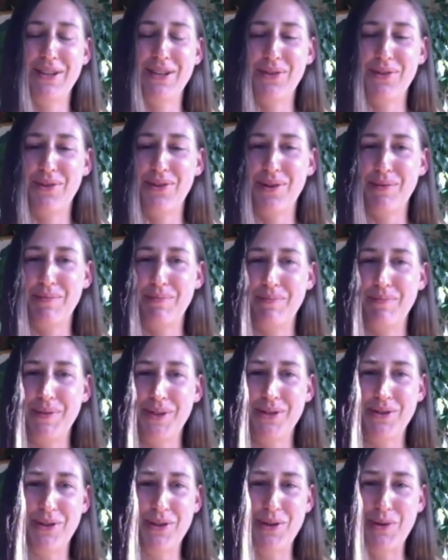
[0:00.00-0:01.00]
you're
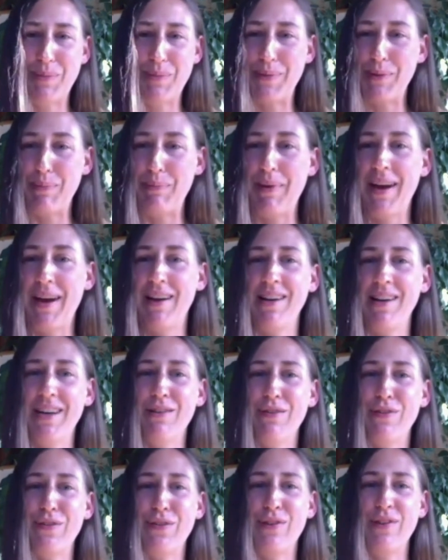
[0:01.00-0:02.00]

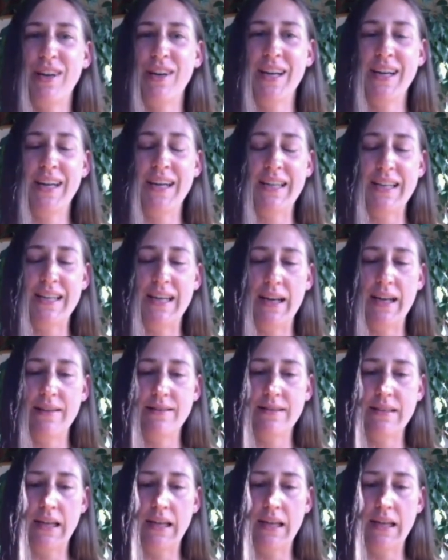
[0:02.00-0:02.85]
preparing for it. And